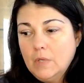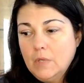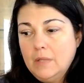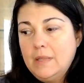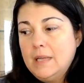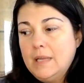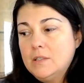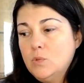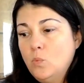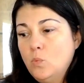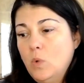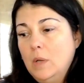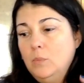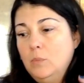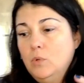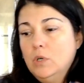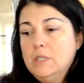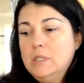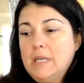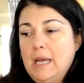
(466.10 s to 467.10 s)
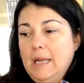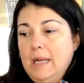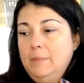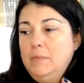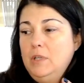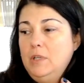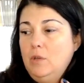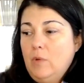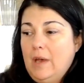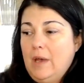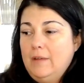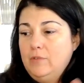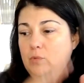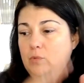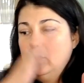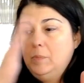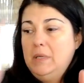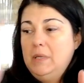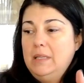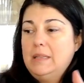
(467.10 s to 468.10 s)
that's one more time that you have to
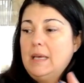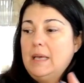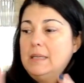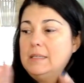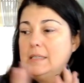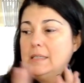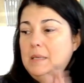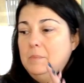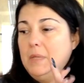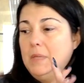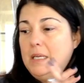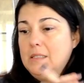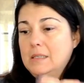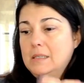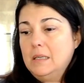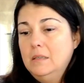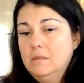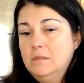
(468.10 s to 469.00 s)
repeat that same lesson.